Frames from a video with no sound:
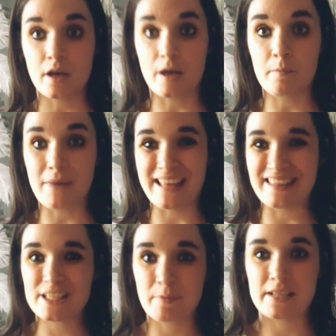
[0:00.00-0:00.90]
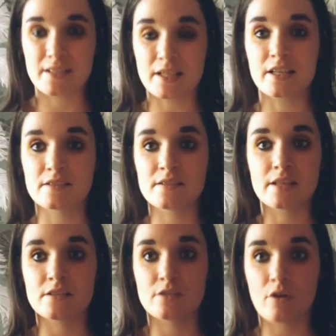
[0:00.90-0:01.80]
And this basically
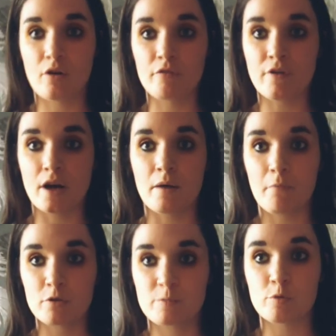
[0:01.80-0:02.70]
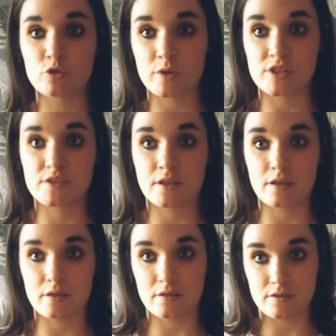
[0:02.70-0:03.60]
consists of a multiple choice
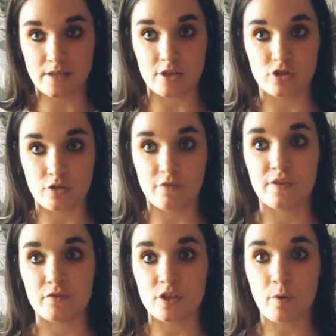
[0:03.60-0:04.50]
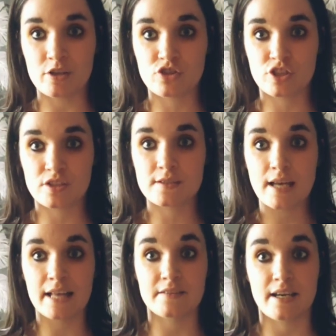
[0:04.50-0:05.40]
section of 50
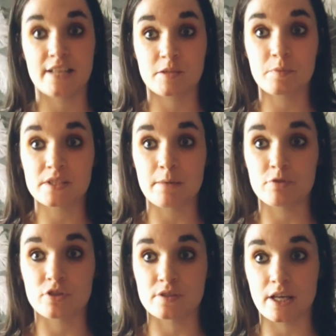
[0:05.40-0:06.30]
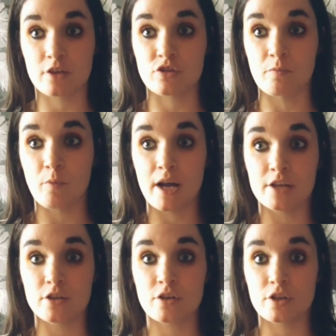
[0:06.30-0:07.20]
questions and a hazard perception section where
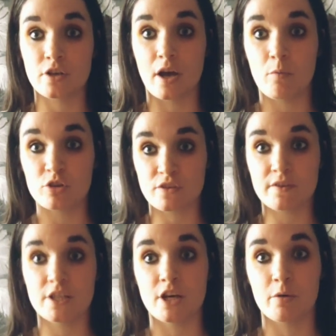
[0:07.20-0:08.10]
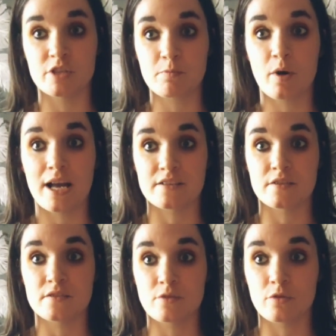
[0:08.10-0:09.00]
you can watch a video and spot
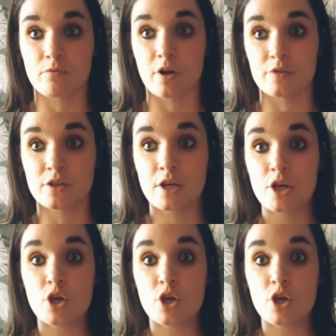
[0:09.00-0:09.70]
hazards on the road.